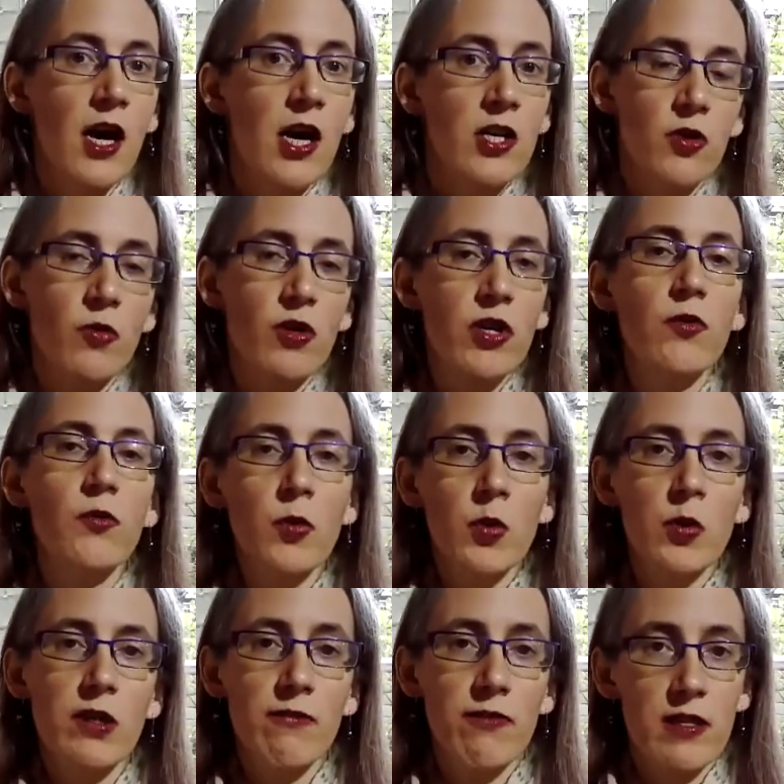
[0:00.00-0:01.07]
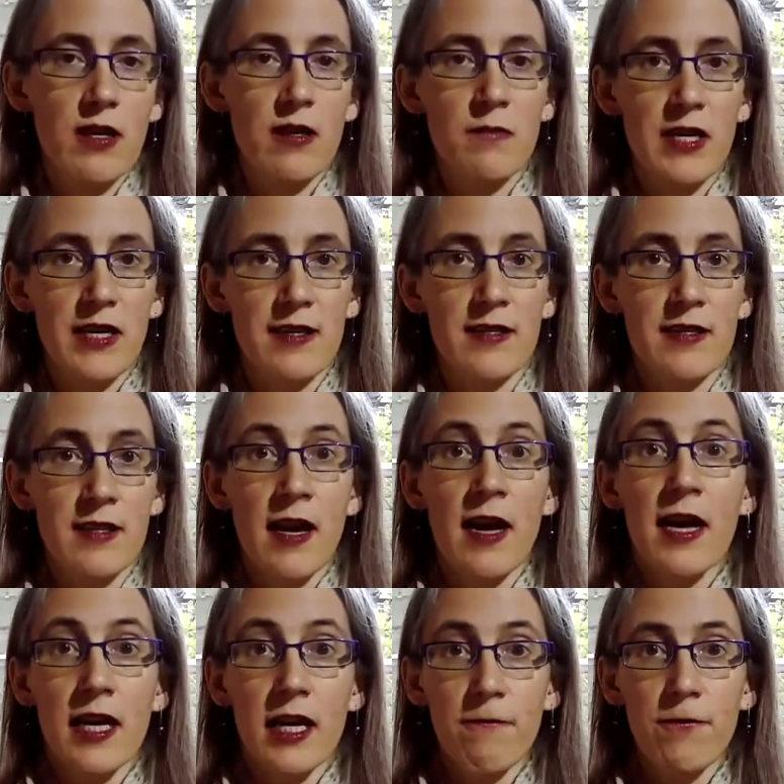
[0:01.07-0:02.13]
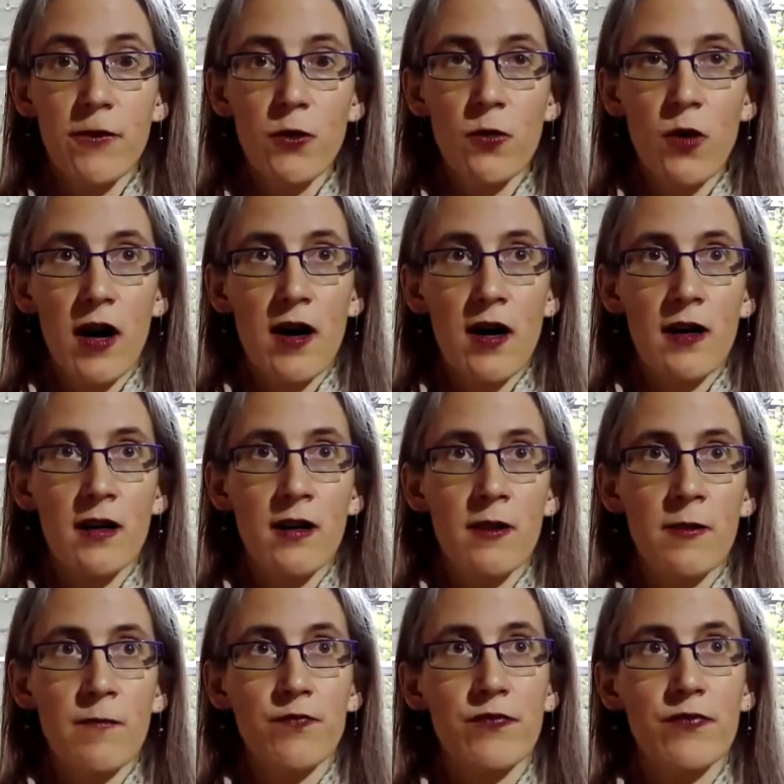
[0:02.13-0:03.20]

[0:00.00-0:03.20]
So a good rule of thumb is if you are